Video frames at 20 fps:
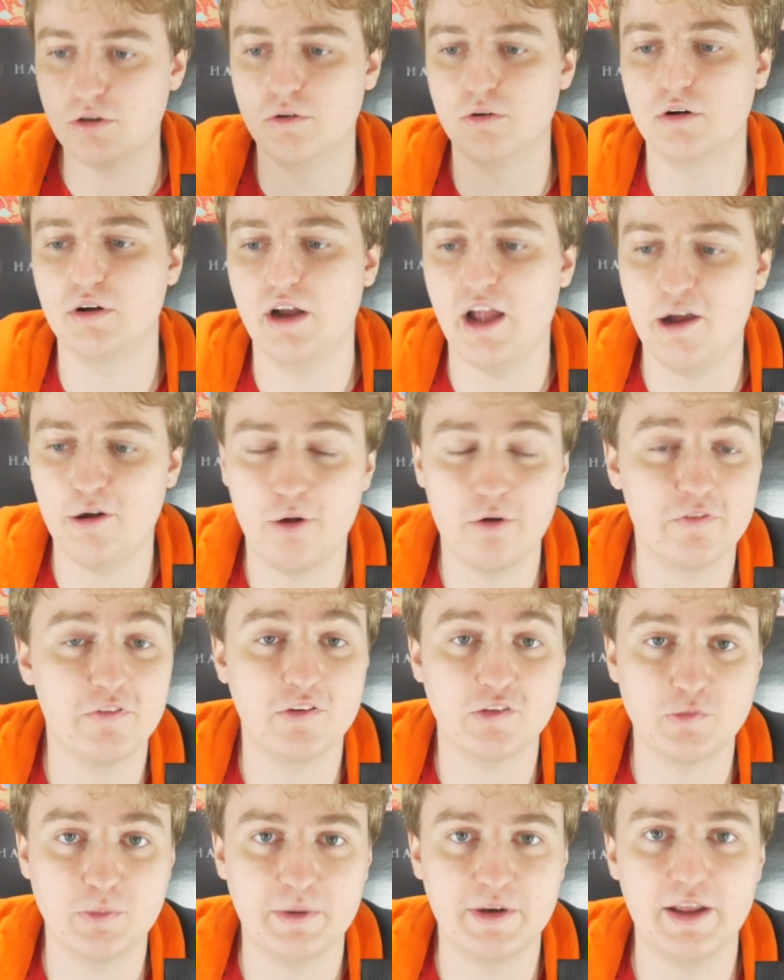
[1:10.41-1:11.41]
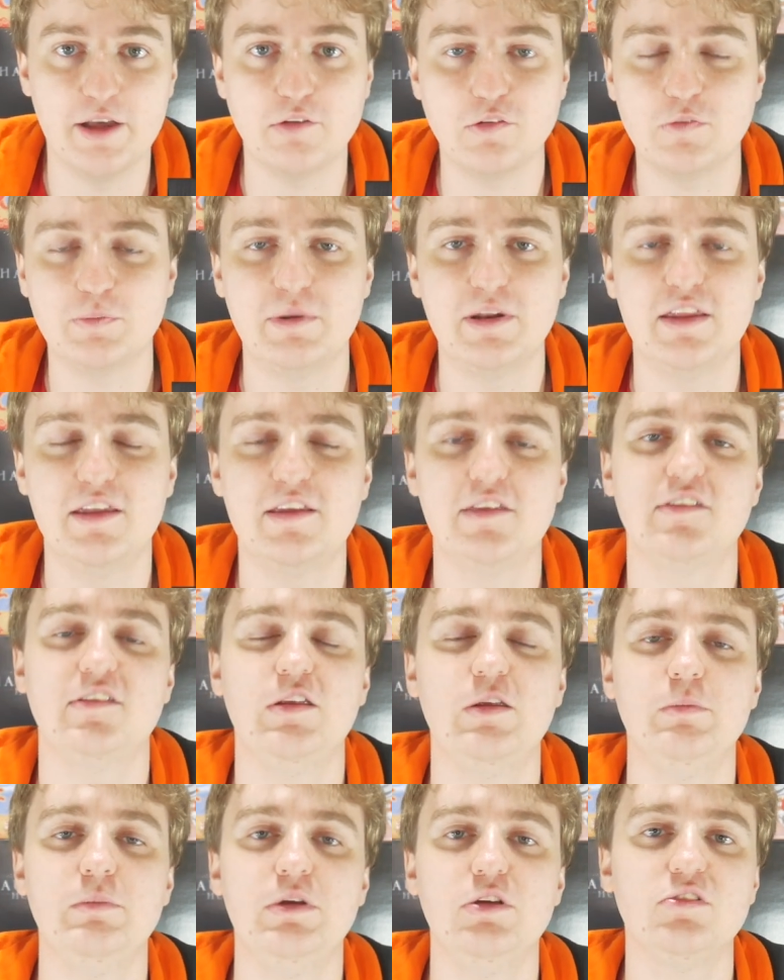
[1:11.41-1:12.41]
or however it's pronounced, but it is
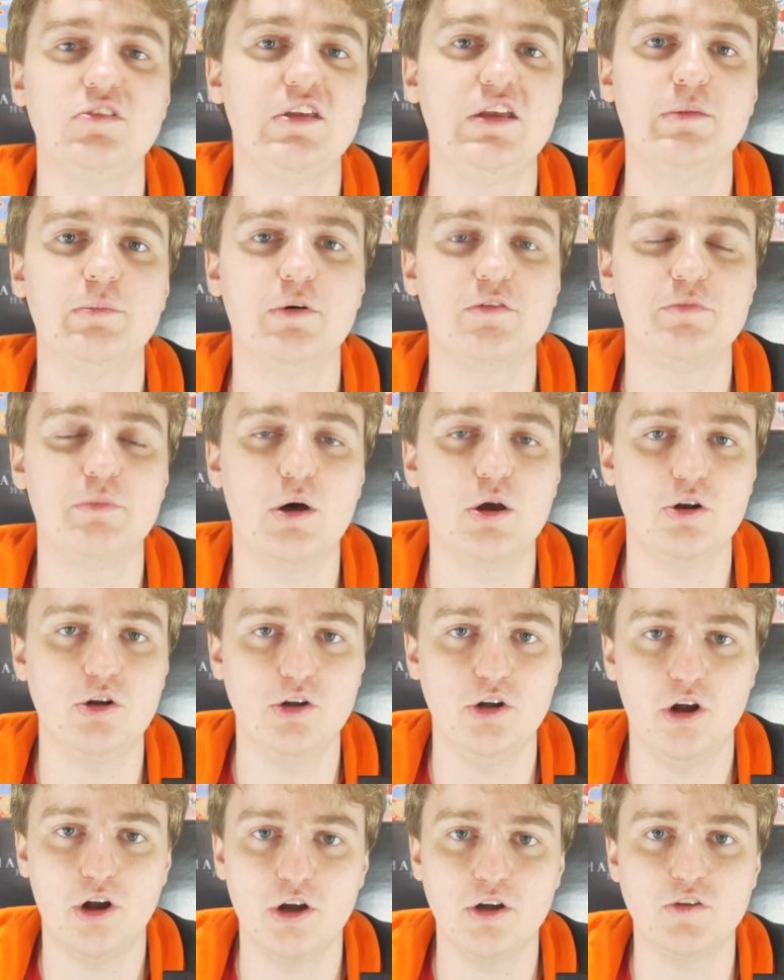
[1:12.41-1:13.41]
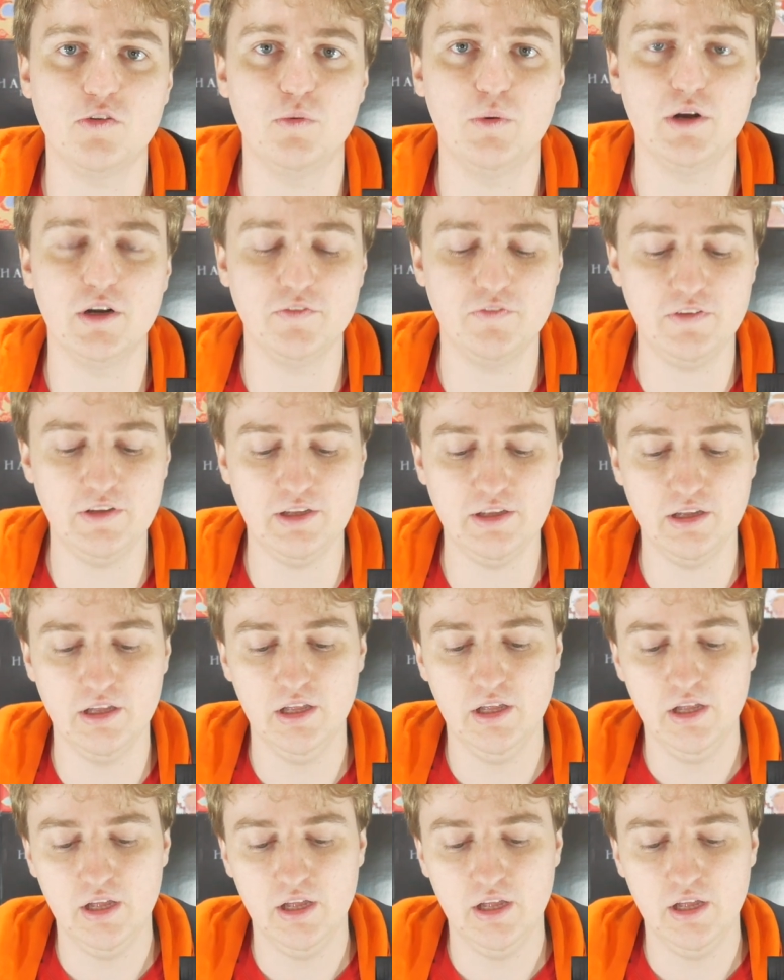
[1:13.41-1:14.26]
the Museum of Modern Art where the